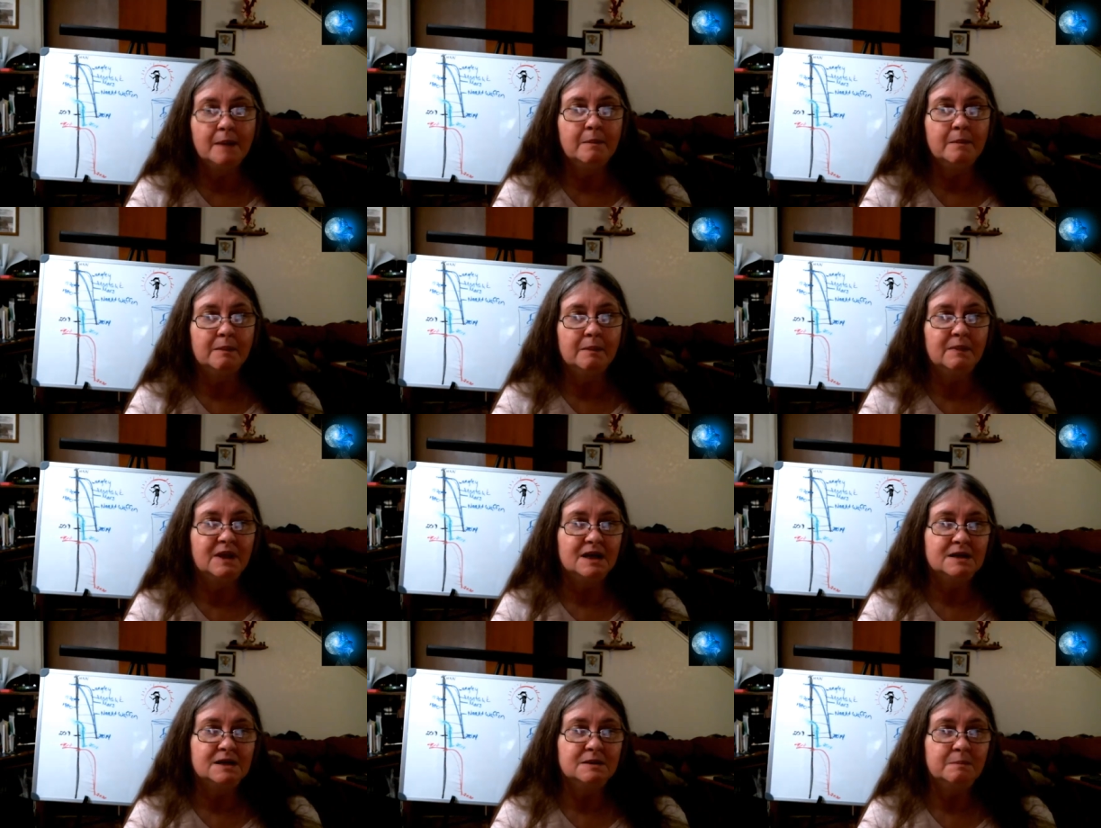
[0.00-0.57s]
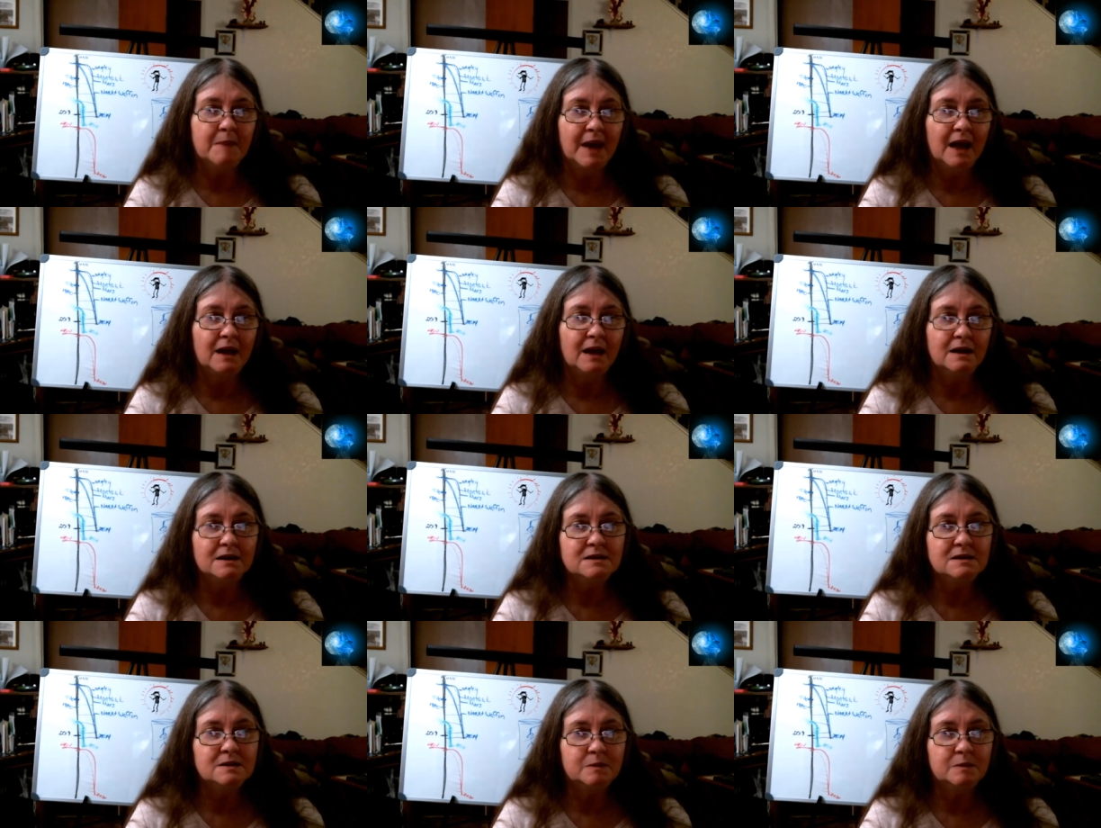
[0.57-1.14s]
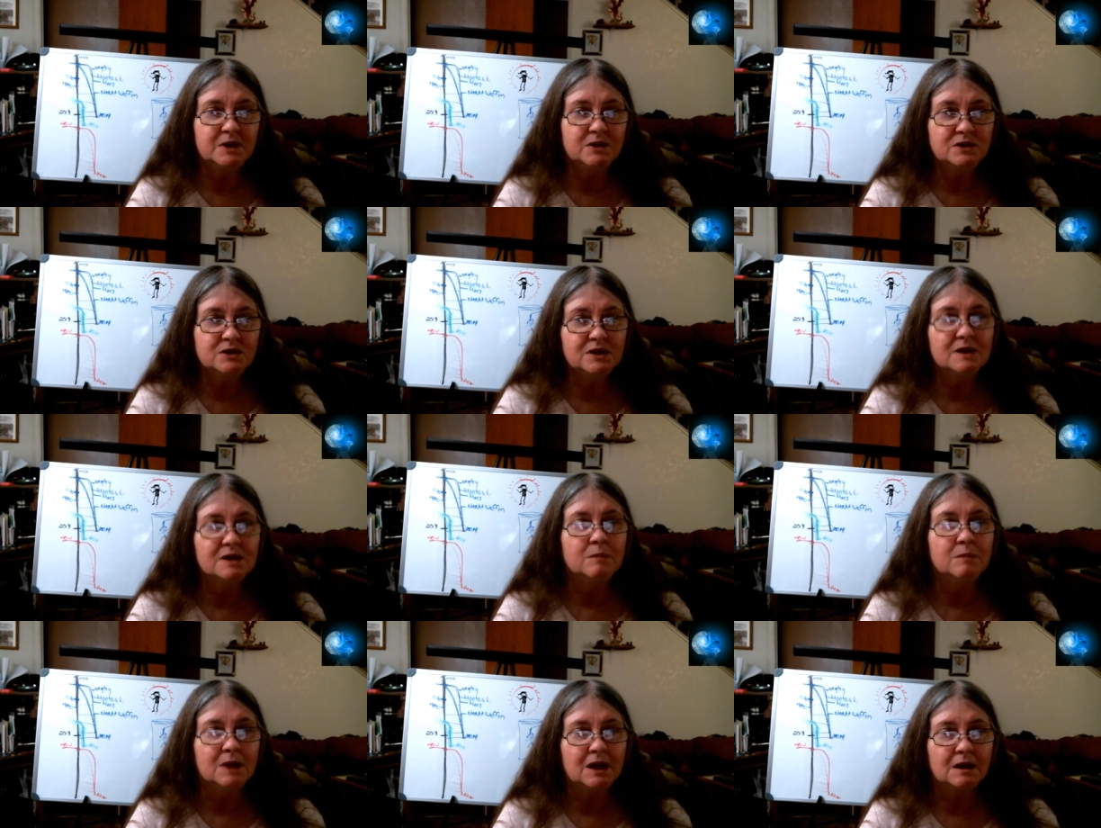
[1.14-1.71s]
real time, this man is
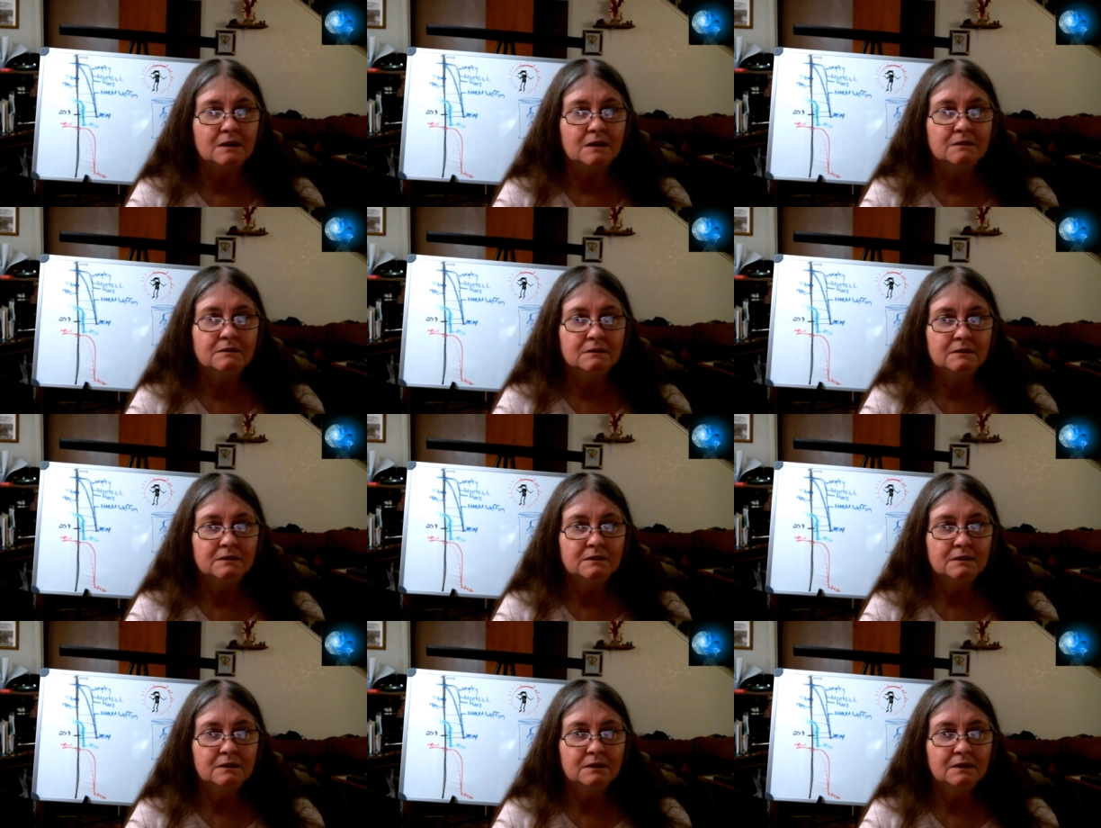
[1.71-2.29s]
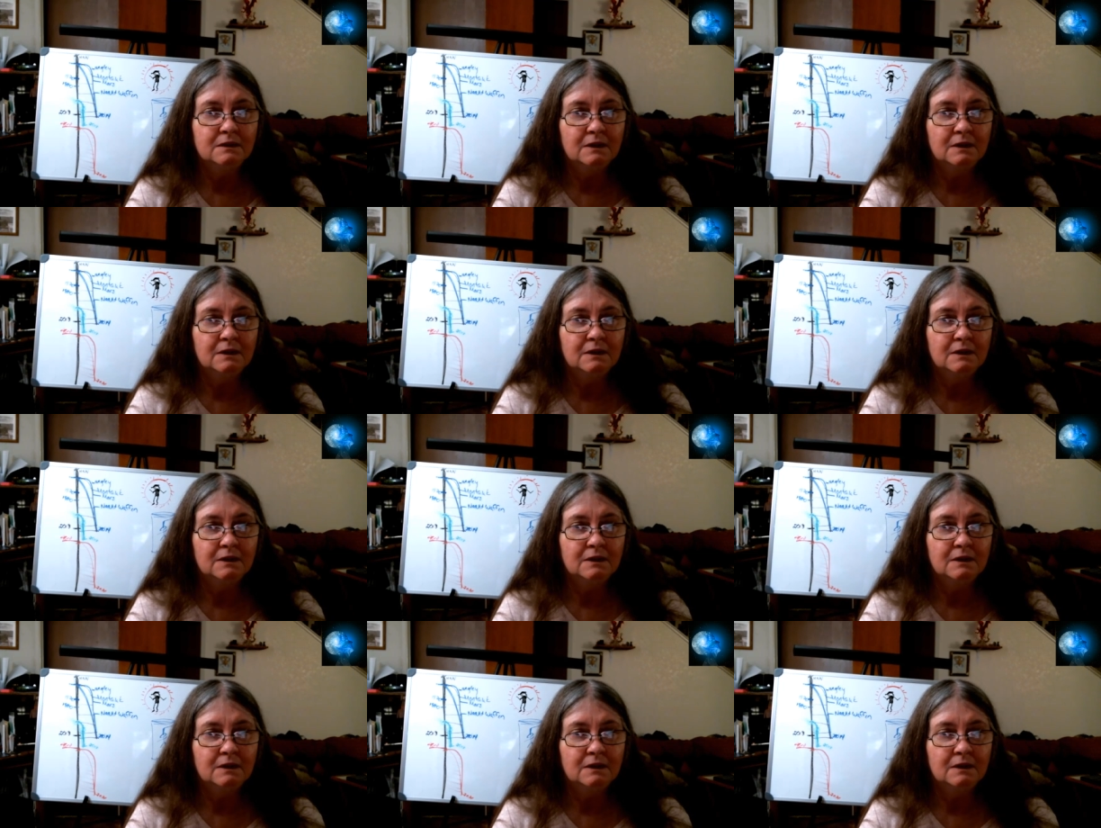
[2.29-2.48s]
abusing me.